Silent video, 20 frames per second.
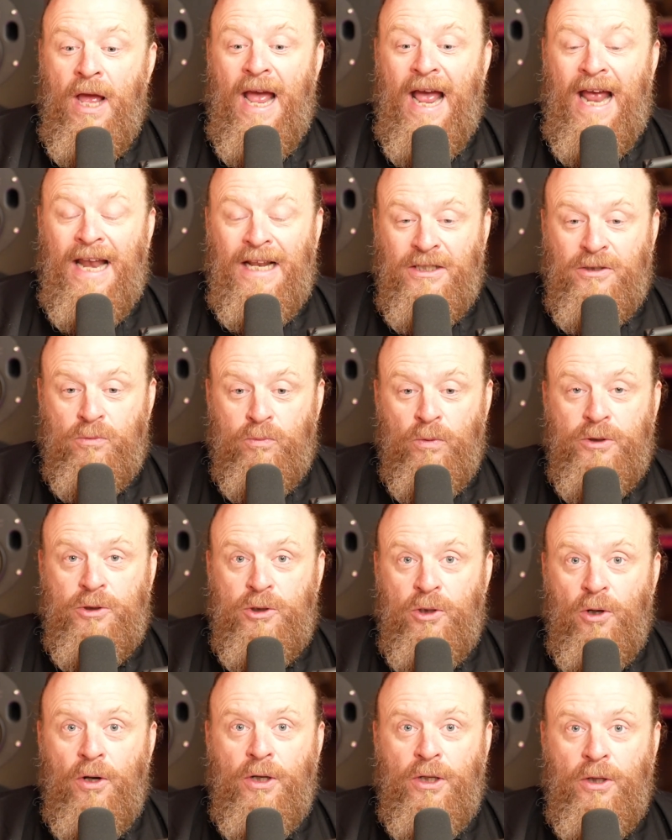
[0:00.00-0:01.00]
And it's
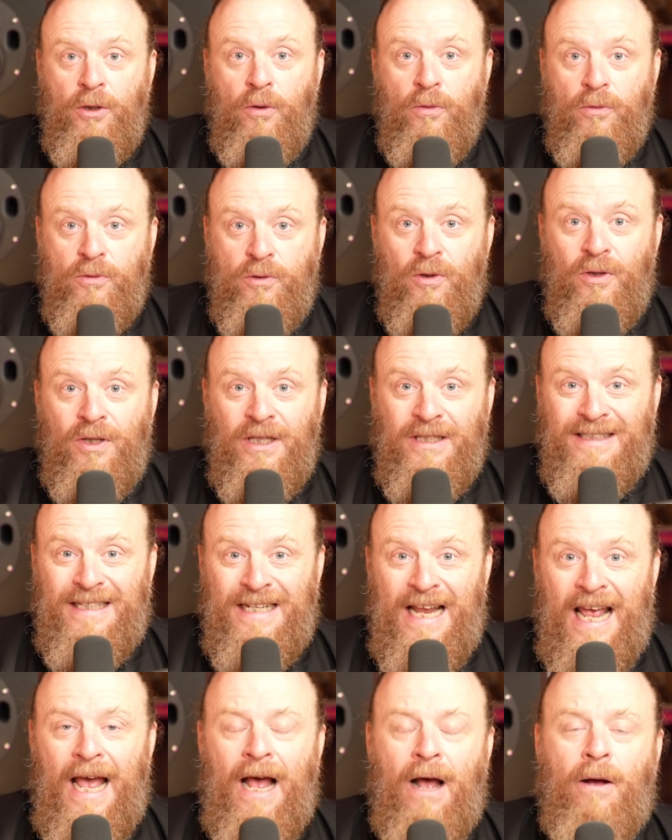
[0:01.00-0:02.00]
returning you to this
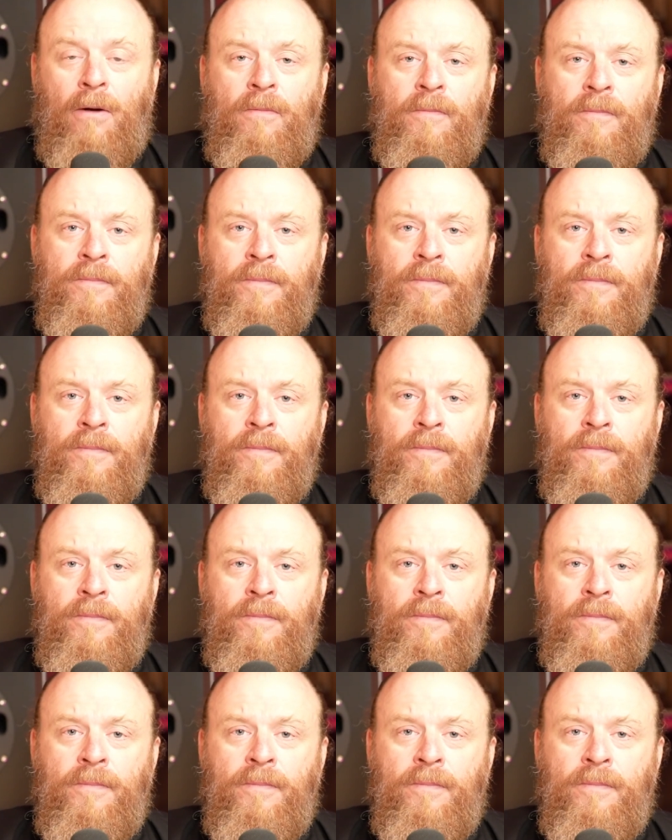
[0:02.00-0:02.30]
now.